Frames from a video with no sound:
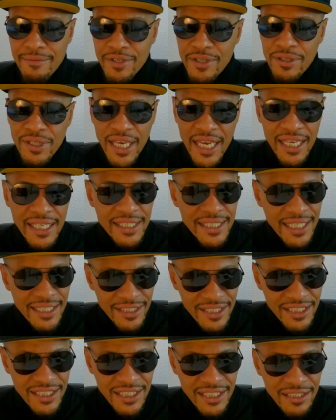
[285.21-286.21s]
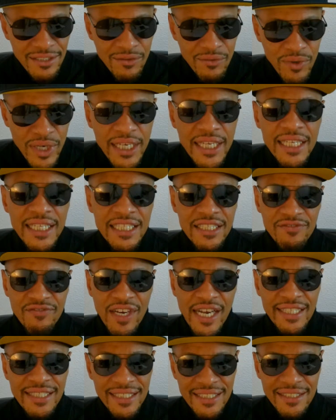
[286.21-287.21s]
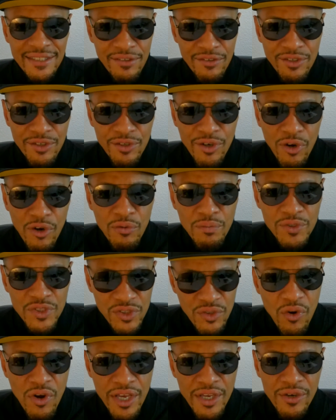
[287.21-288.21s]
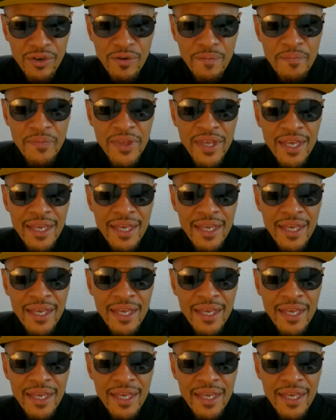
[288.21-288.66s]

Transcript: You know, Katie Taylor, she's still winning these fights because it's on her home soil.